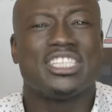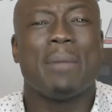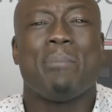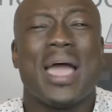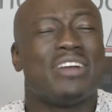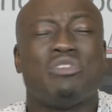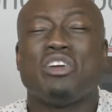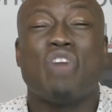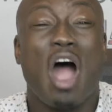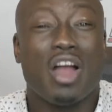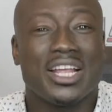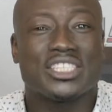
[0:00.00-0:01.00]

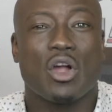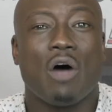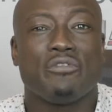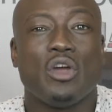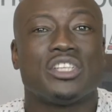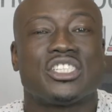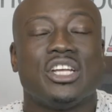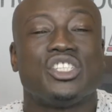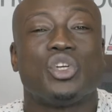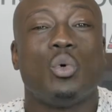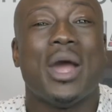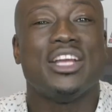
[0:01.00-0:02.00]
regardless of your
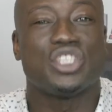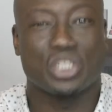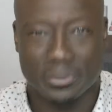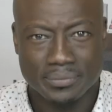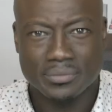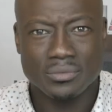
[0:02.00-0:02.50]
situation.